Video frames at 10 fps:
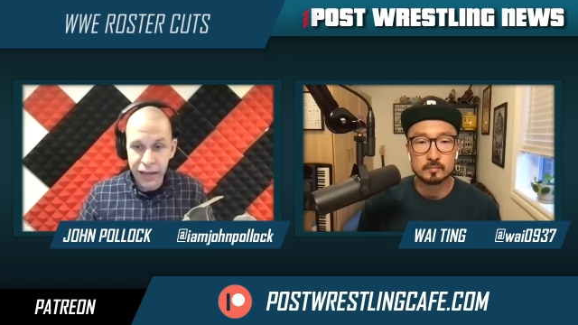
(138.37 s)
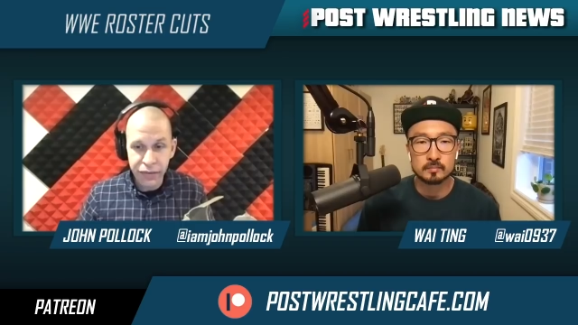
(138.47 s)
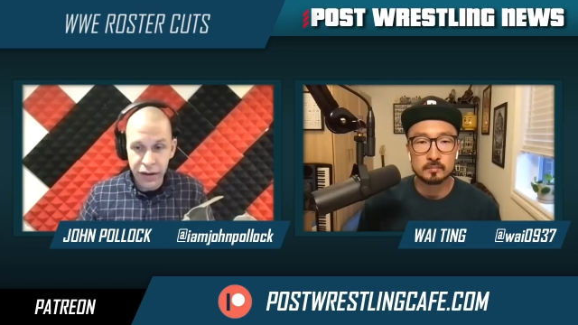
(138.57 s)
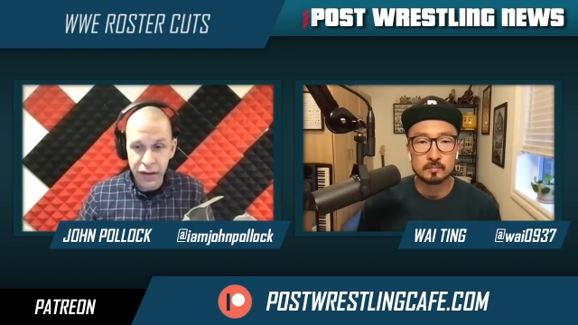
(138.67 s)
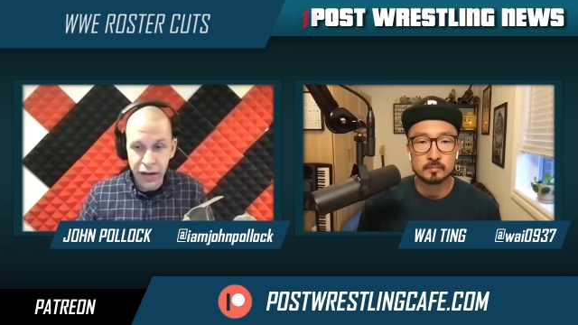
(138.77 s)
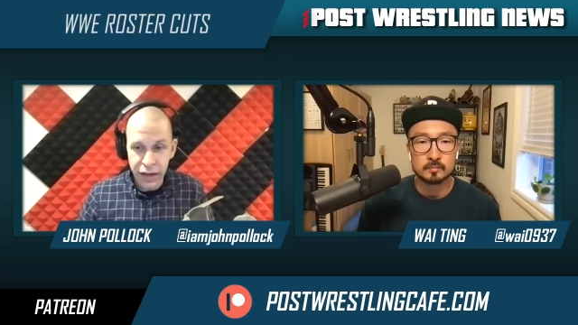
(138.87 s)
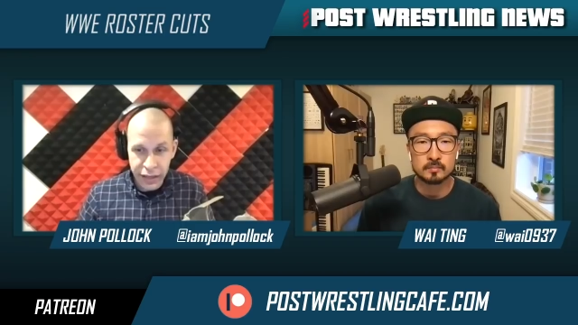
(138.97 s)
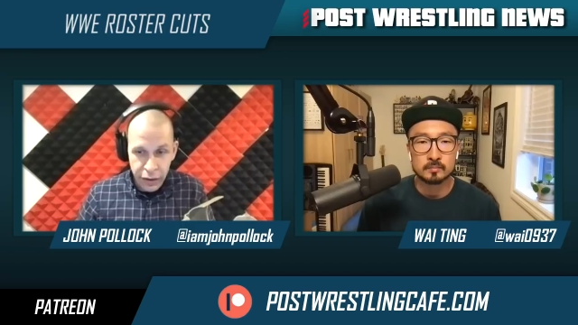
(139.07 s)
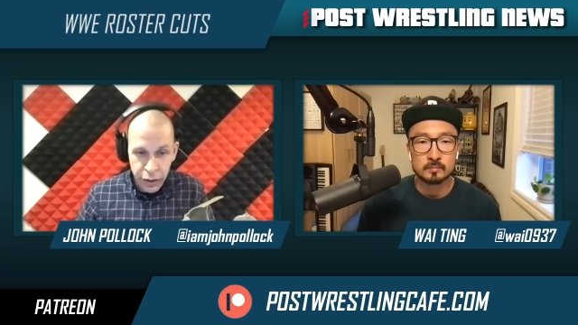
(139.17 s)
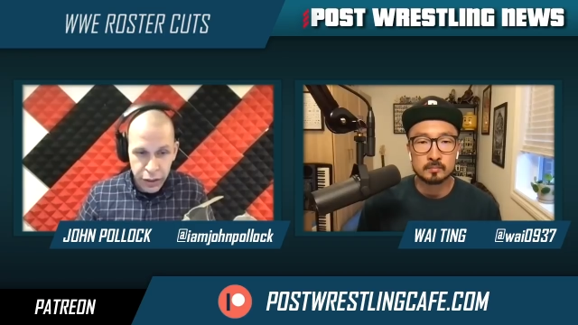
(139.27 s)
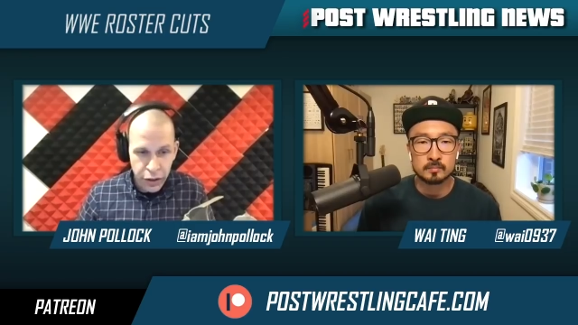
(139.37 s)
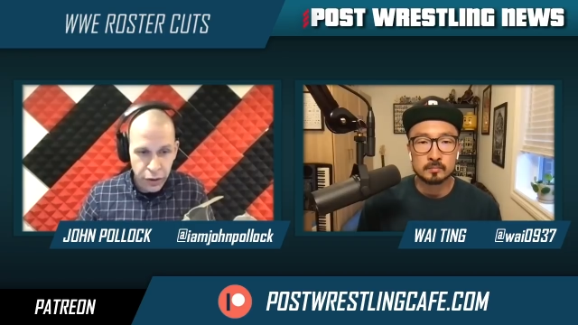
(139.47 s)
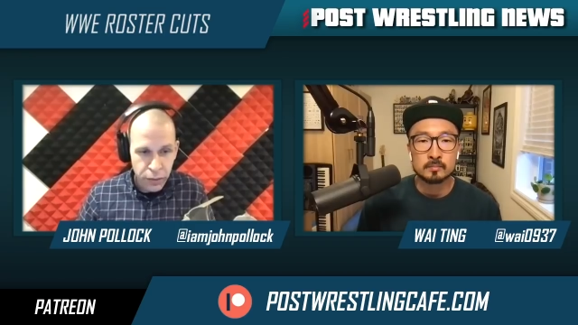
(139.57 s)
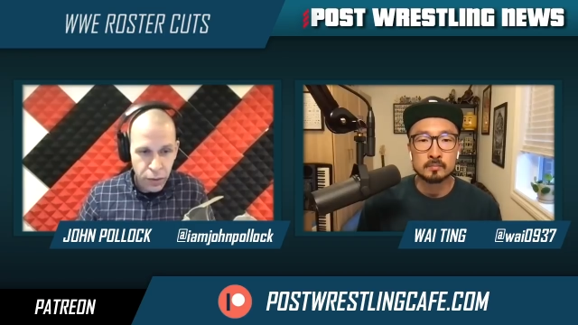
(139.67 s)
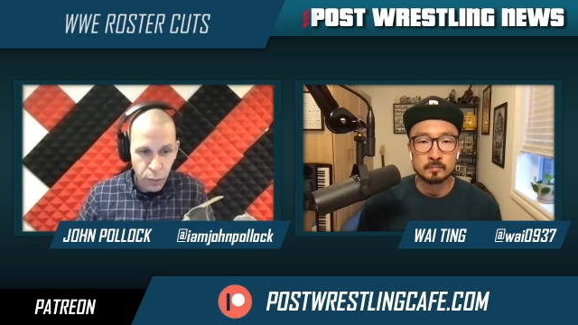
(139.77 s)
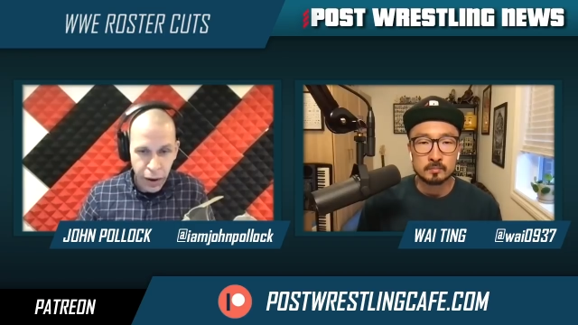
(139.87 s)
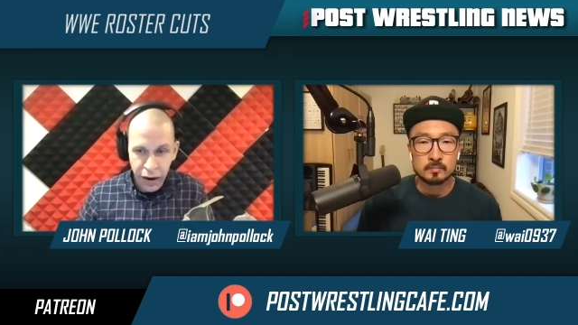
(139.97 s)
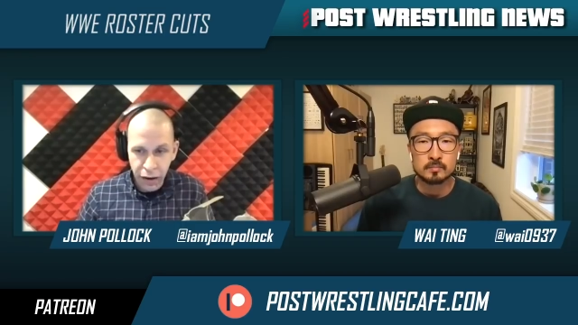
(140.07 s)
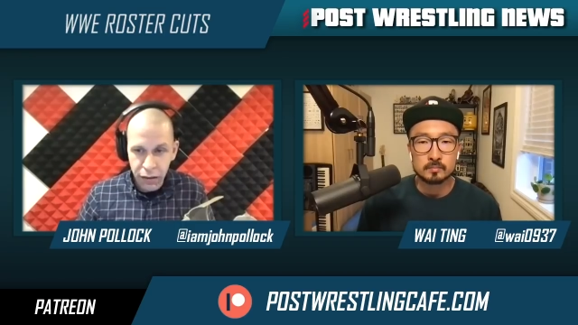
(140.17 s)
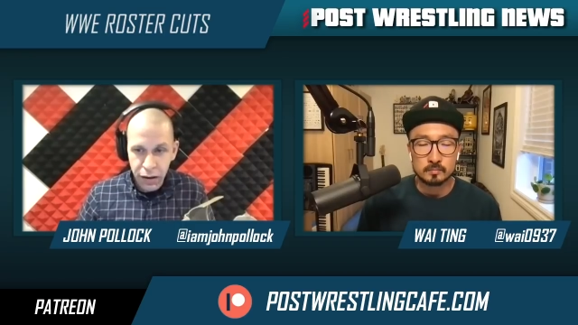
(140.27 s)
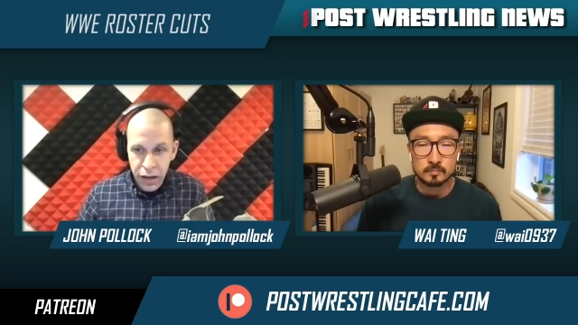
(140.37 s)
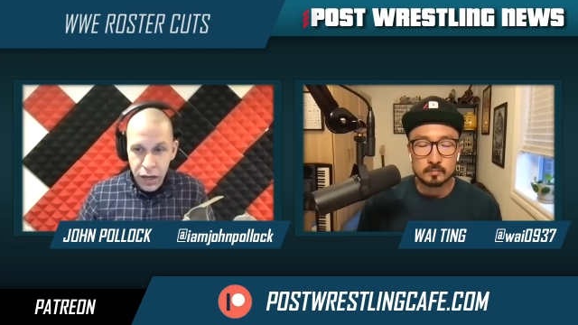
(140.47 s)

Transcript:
Speaker 1: even a year ago where